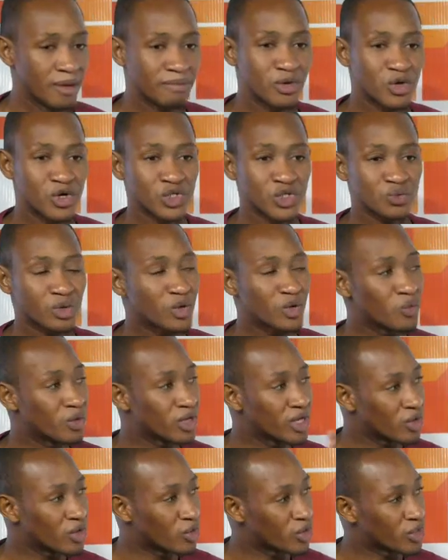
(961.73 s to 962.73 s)
Because one
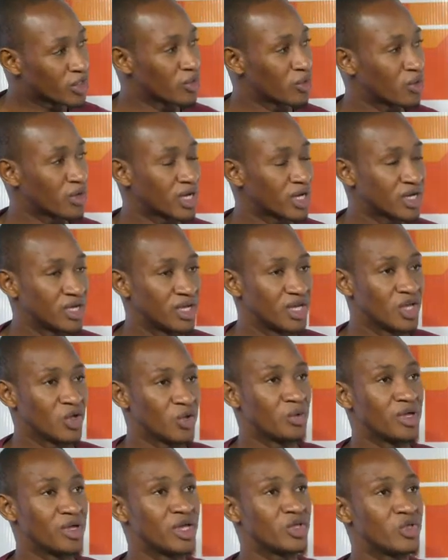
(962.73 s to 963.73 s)
way or the other,
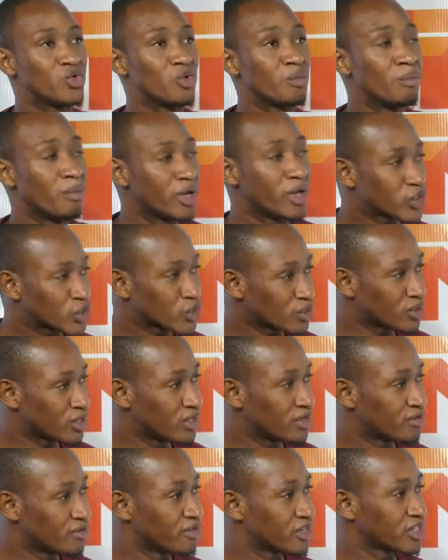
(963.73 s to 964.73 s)
whether you mention the
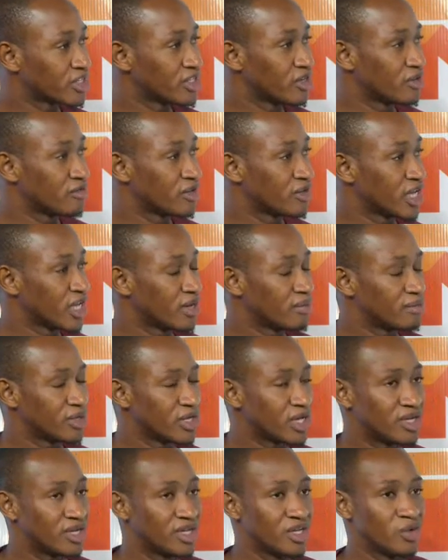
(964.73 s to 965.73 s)
University of the
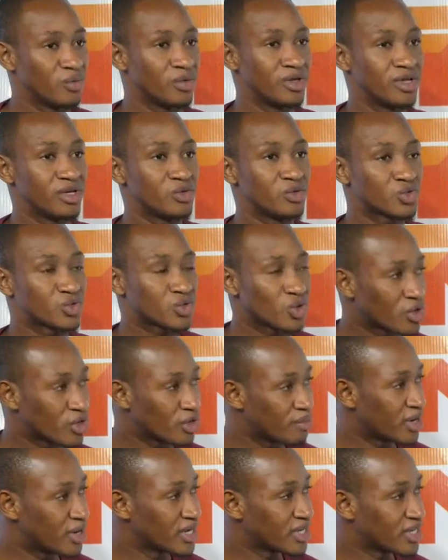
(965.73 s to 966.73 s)
Gambia, whether you talk
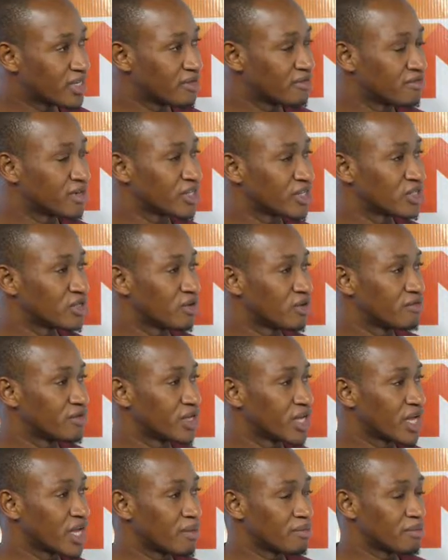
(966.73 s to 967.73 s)
about the University of
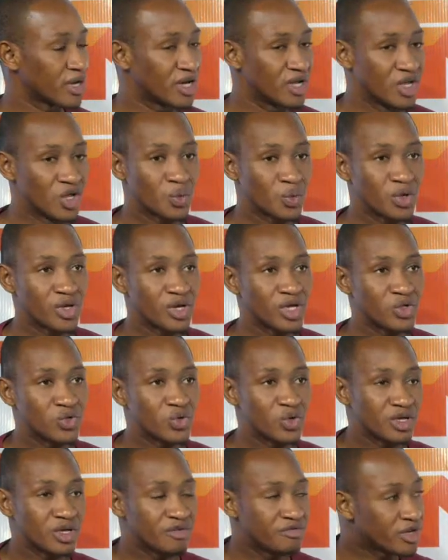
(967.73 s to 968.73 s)
the Gambia, whether
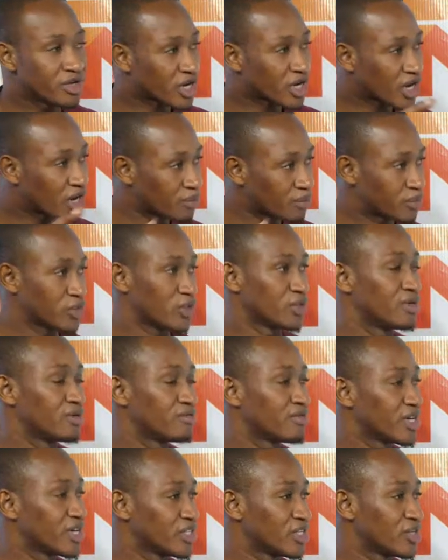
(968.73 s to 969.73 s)
you even capture
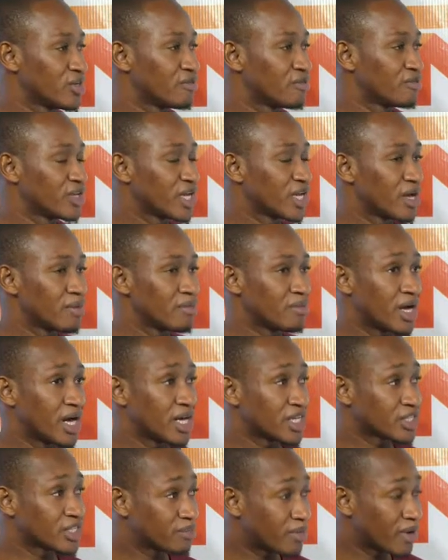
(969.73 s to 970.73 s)
University of the Gambia
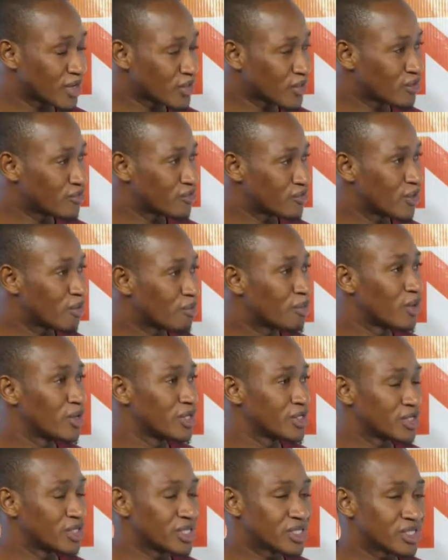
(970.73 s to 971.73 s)
as part of your
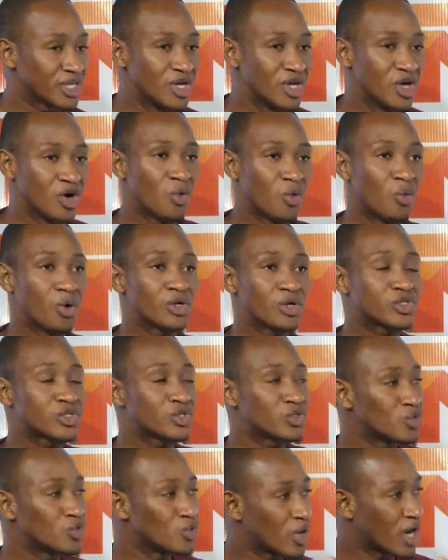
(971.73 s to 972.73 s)
policies,
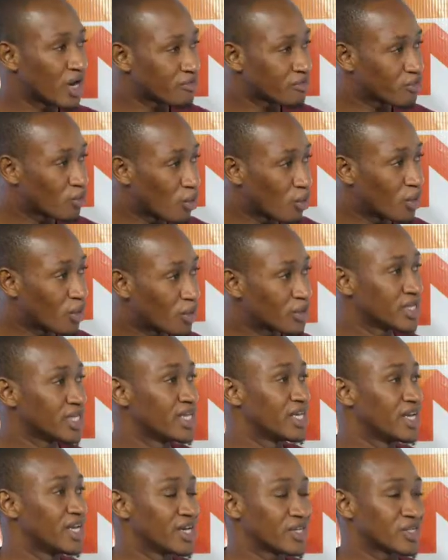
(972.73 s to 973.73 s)
once you have won
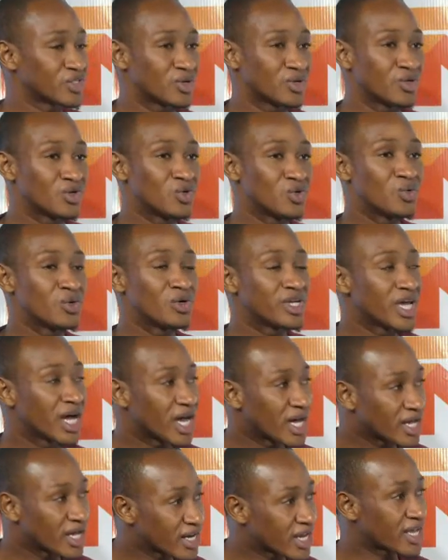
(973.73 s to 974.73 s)
the election, you will
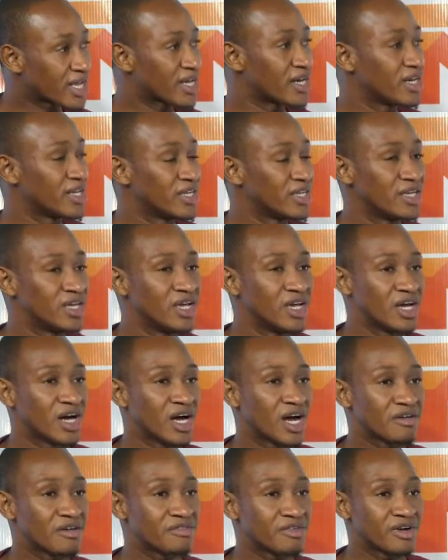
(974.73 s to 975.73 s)
directly
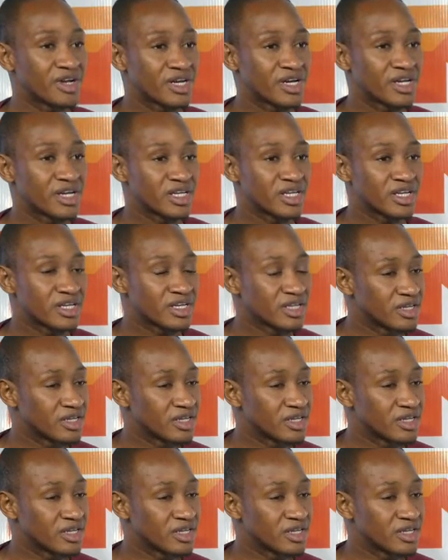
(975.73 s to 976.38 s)
have an,